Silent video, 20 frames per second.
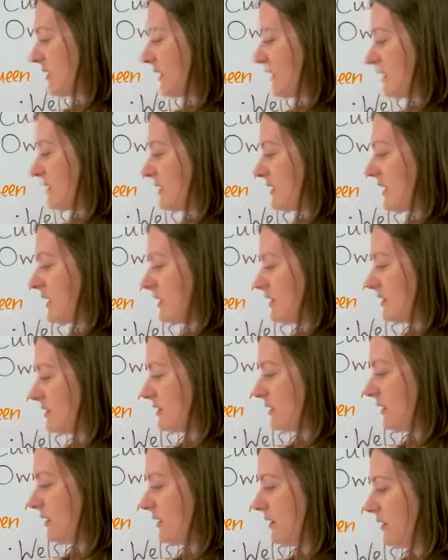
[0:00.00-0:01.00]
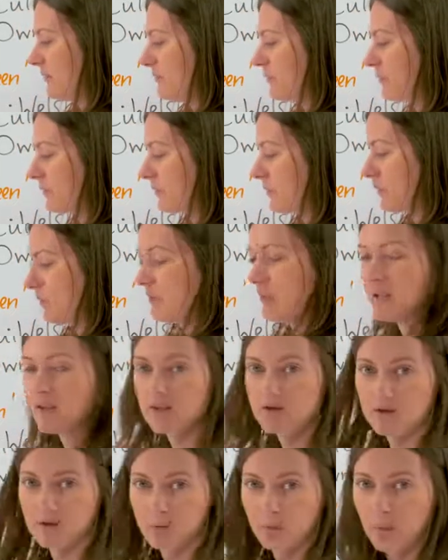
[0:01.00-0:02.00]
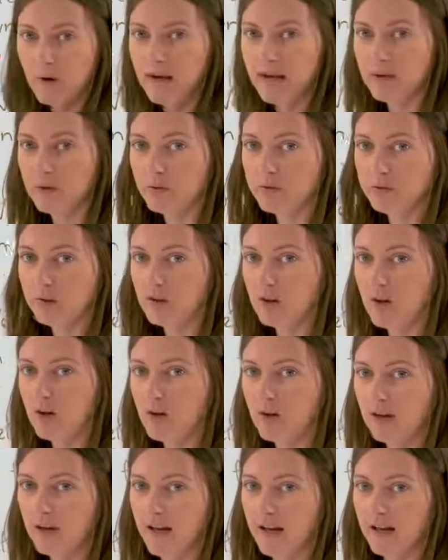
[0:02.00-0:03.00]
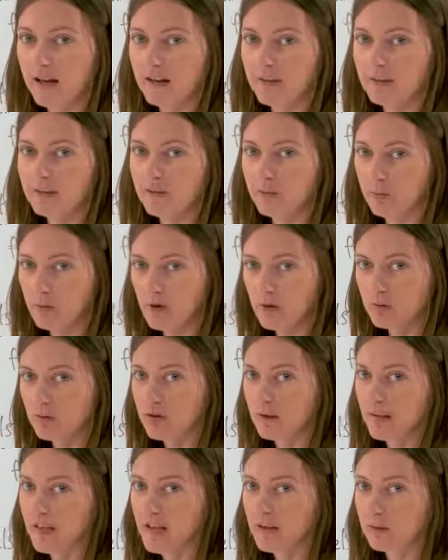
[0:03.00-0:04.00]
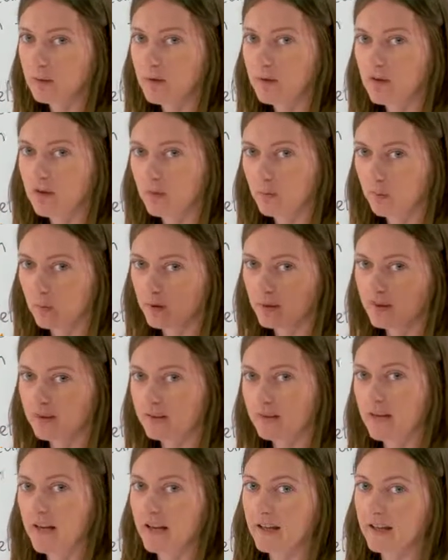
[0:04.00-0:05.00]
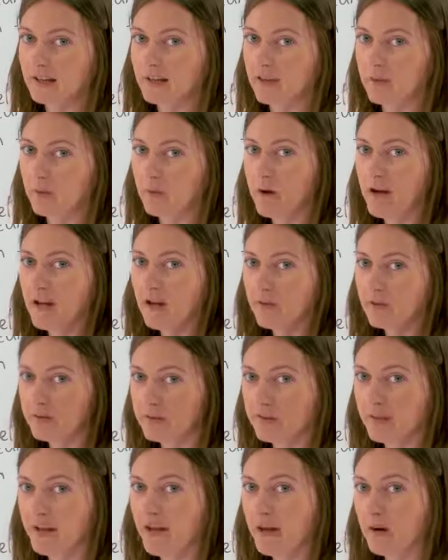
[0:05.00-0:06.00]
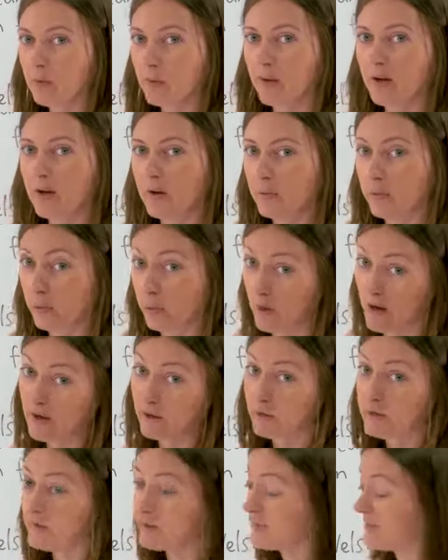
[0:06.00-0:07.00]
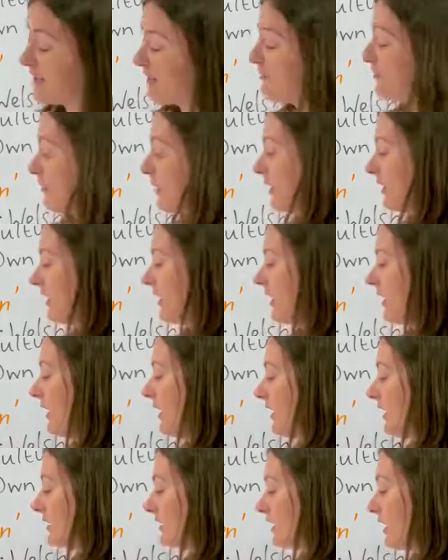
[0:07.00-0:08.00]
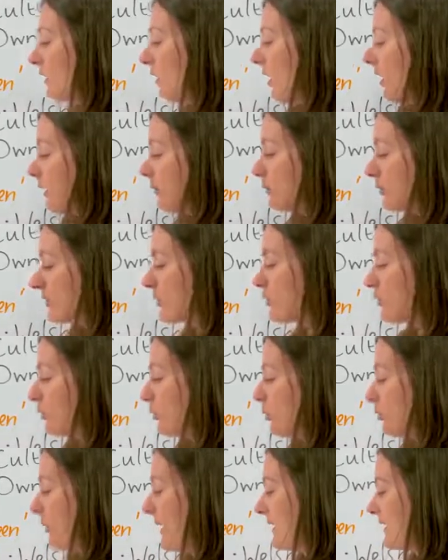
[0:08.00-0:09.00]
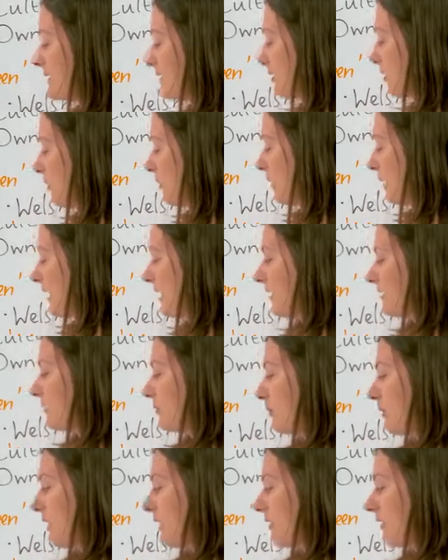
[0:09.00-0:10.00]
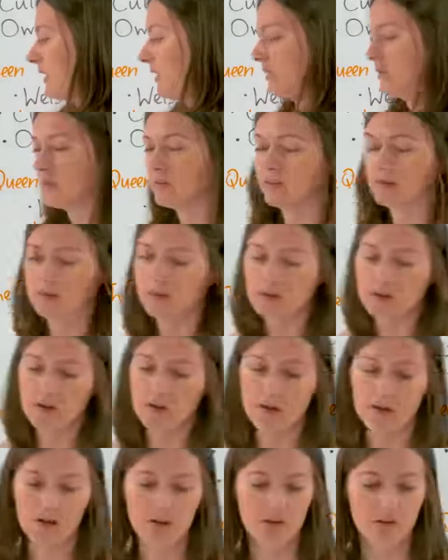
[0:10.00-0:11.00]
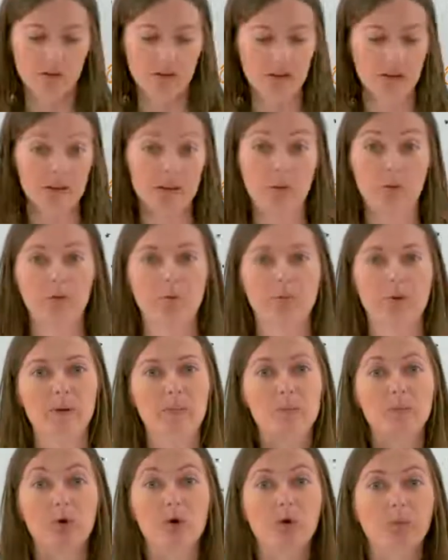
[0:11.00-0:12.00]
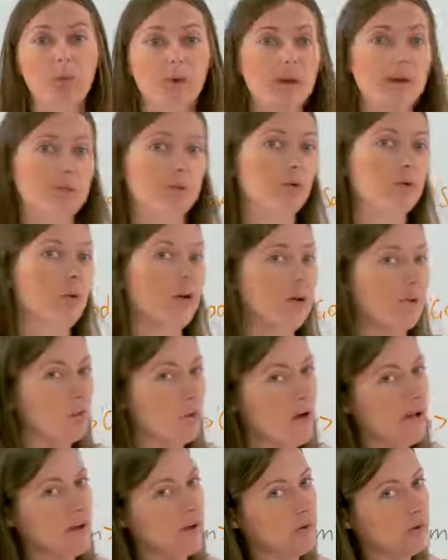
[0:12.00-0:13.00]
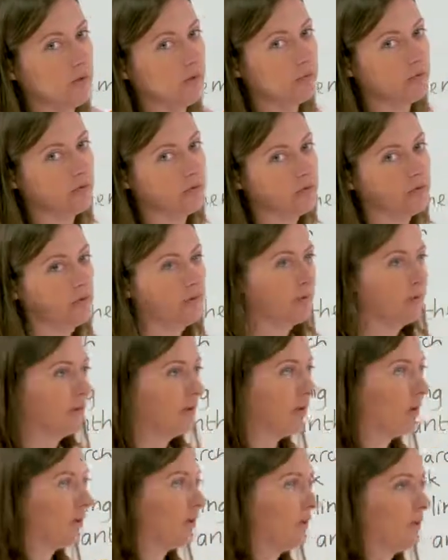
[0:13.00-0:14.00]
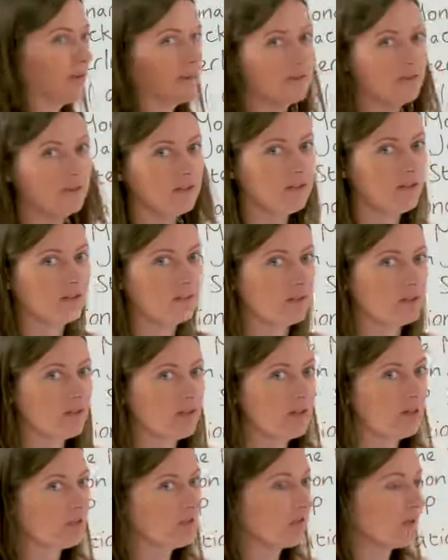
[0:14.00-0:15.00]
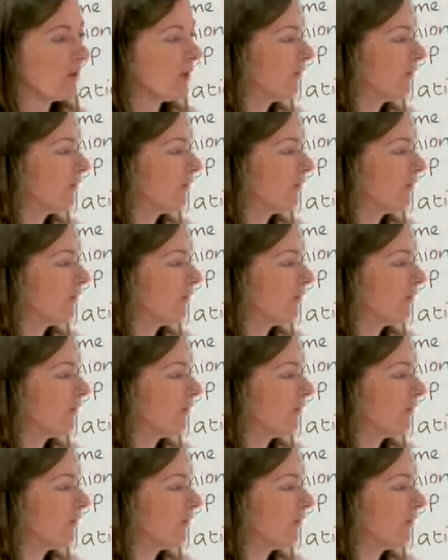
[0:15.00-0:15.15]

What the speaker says: they tend to mention Wales a lot and the Welsh language and what it's like in Wales and how Wales is different. So I would have thought, based on my experience, that there would be more people in Wales who consider themselves